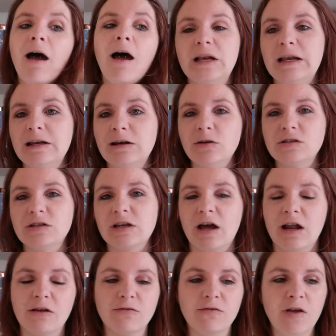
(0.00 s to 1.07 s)
And it looked at
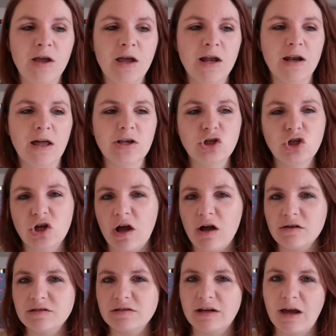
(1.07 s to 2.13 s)
kind of like
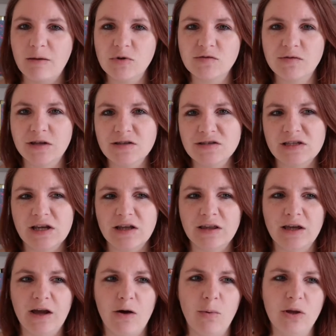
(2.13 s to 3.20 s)
sharks and how much of a concern
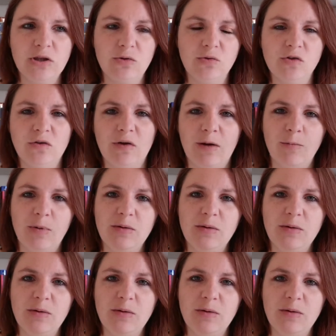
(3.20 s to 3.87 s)
they are when you do have